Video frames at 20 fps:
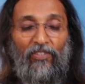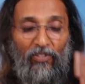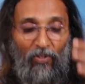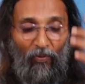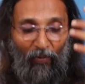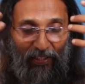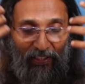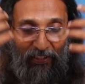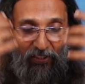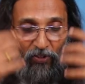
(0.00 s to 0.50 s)

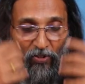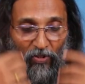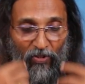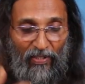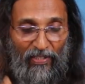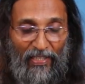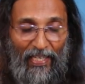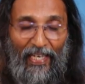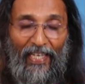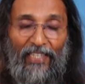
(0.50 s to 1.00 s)
So one is to
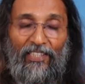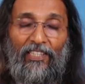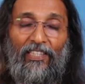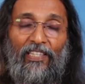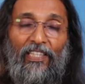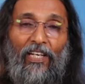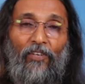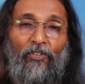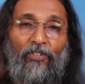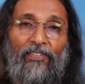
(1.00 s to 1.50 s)
realize it
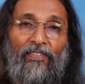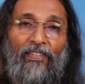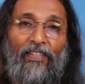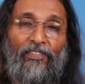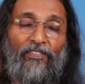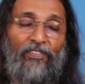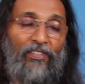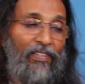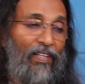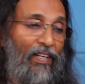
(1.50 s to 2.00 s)
in
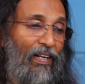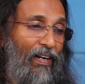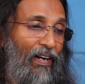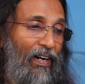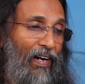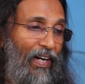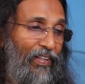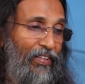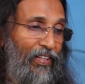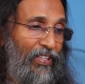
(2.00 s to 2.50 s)
ourselves.
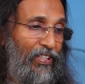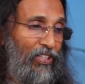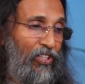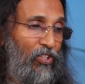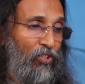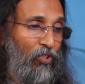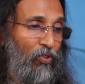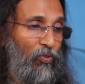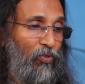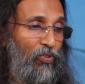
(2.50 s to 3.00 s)
Other
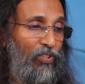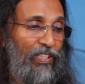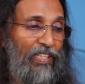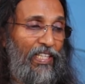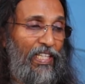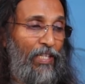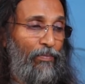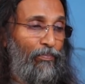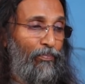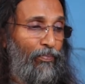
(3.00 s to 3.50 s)
is to
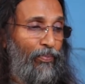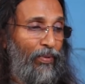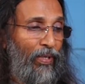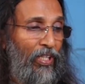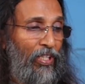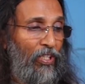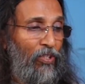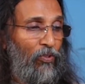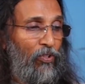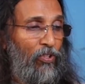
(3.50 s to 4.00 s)

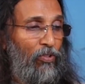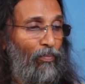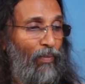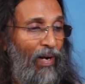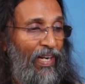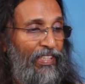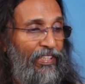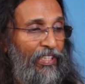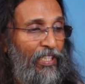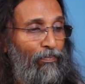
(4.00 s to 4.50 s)
reproduce,
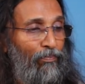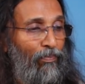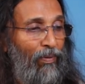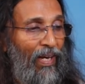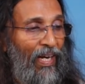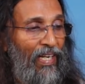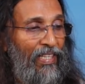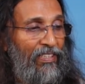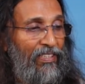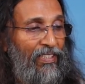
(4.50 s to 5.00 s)

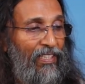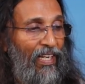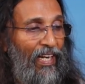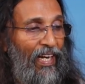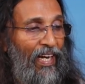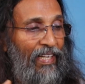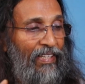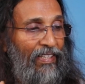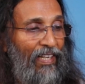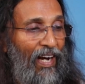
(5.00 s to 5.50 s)
multiplies,
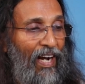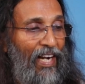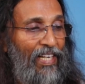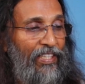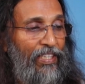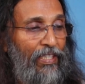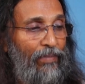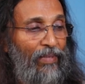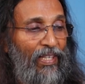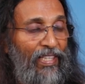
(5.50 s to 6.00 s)
and
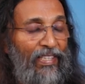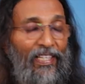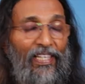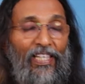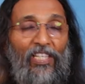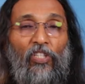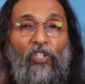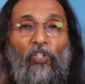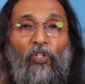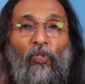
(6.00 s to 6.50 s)

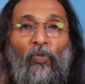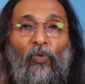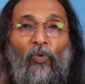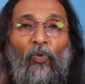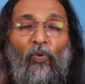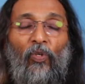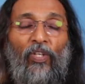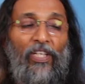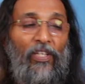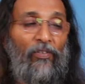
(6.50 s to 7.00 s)
ultimately
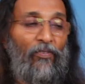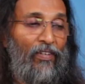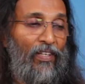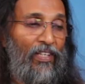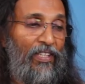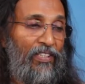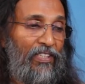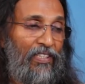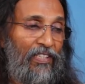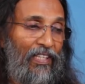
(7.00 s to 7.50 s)

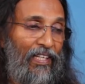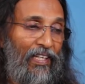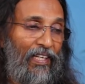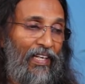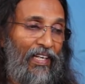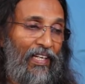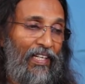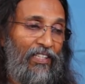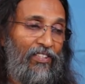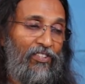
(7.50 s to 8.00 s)

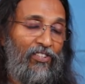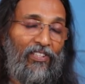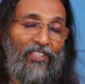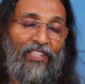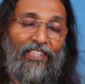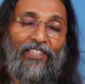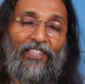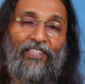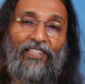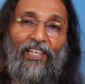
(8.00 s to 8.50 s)
universalize
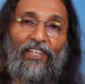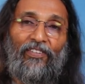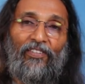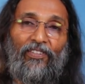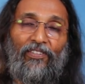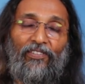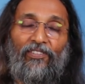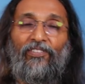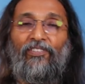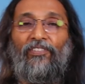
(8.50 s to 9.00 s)
it in
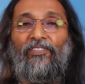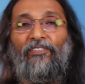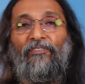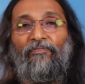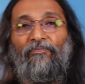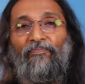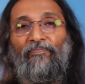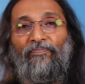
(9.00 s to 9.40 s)
others.